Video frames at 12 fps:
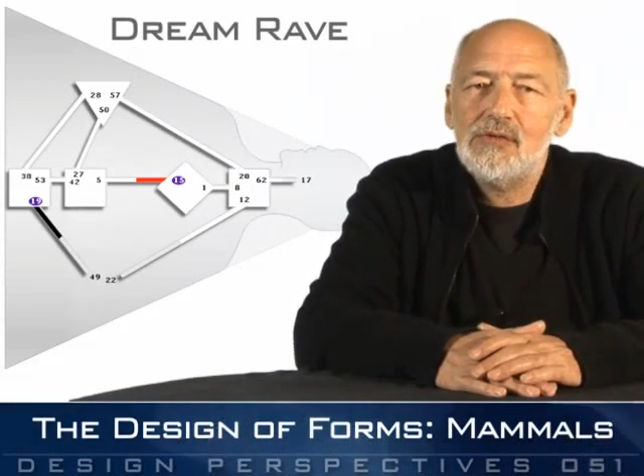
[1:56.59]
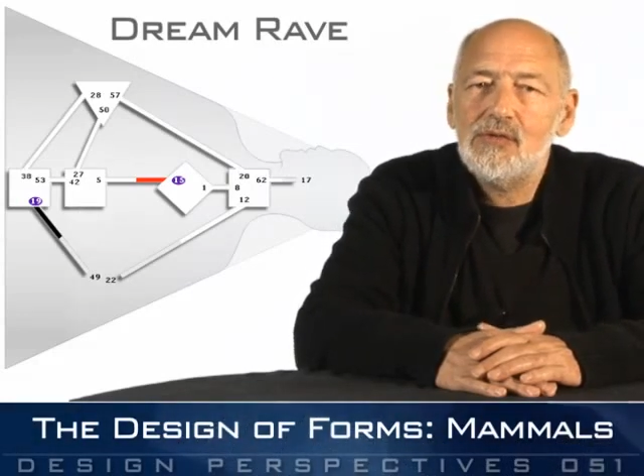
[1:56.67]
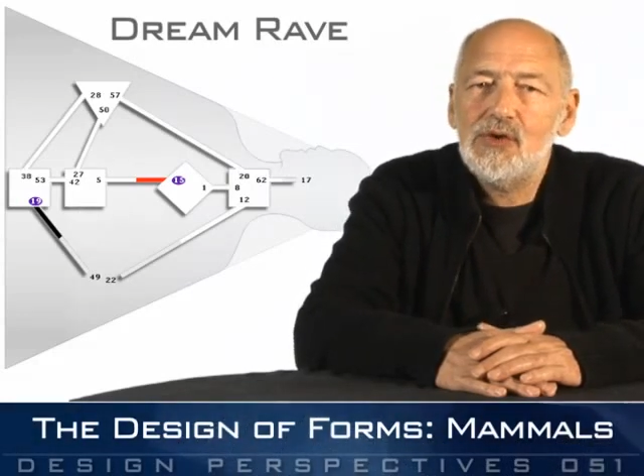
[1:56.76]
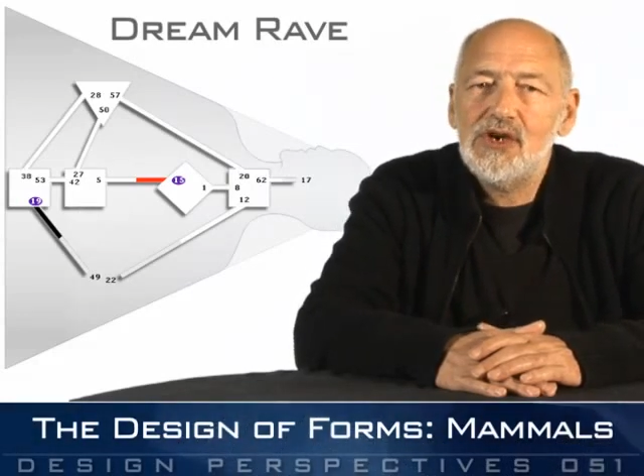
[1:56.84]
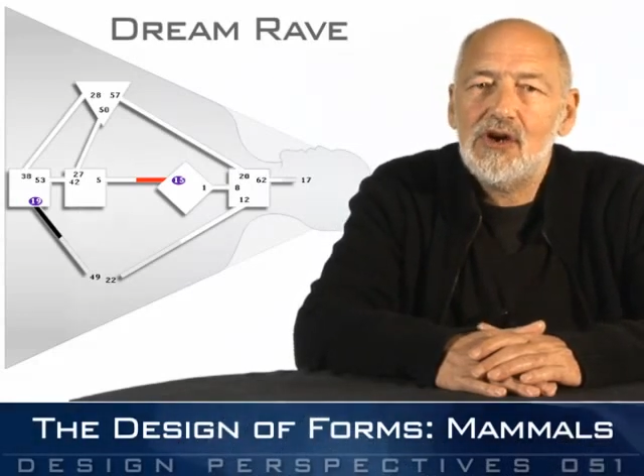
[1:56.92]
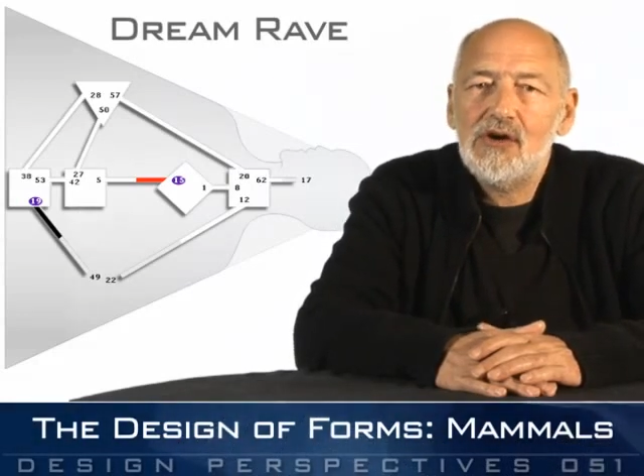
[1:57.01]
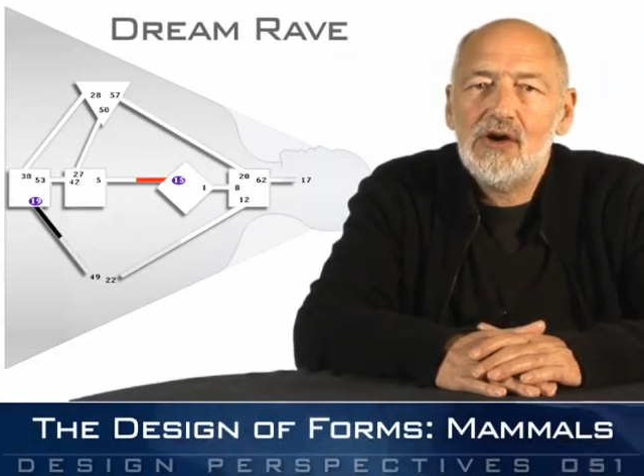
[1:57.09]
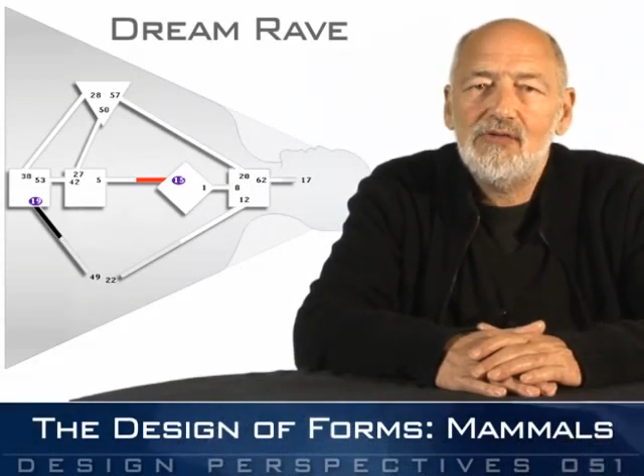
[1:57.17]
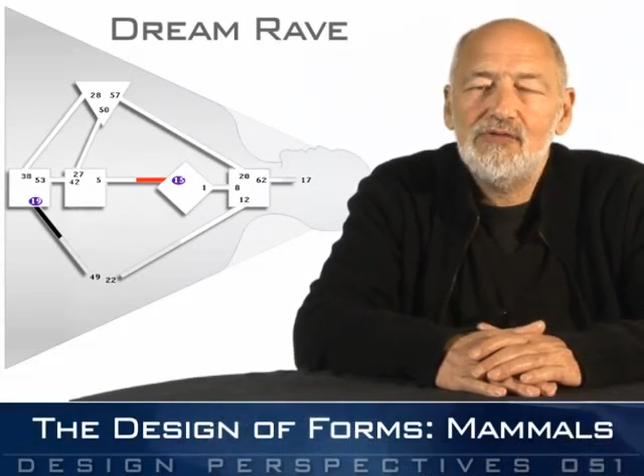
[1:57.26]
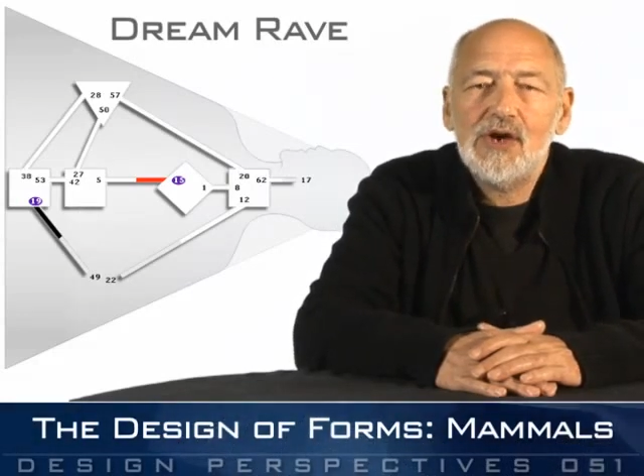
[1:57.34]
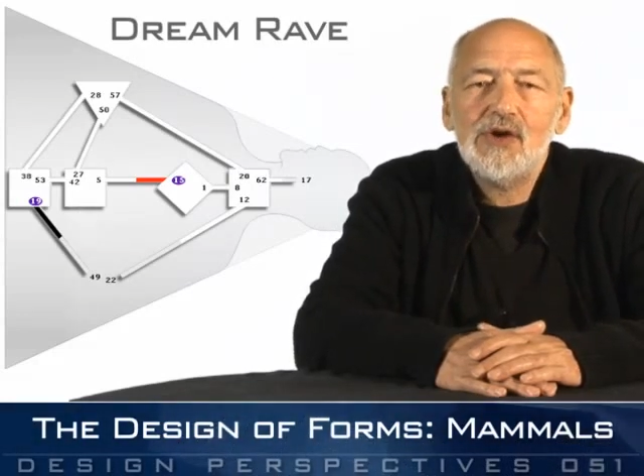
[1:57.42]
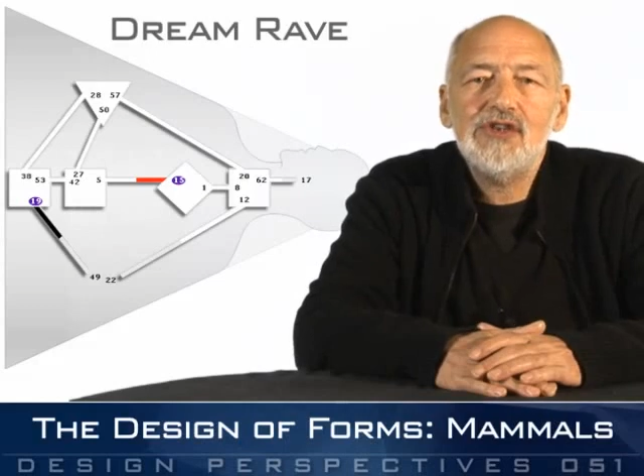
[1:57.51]
We are a
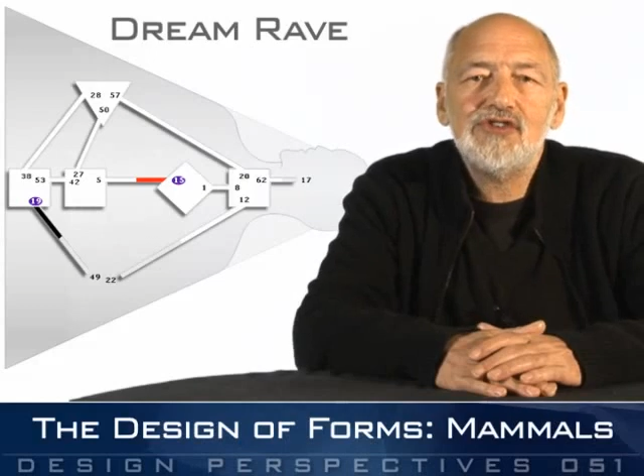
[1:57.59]
very